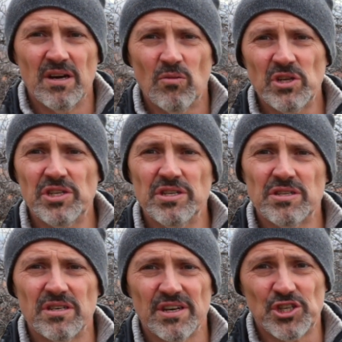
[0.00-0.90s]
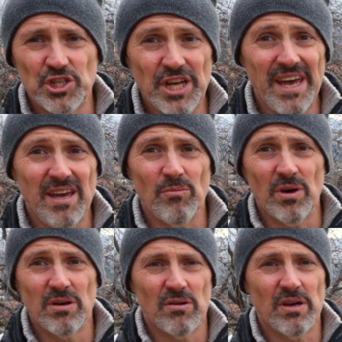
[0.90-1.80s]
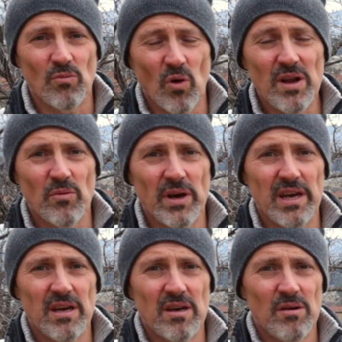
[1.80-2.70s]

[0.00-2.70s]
which is a shame in one way,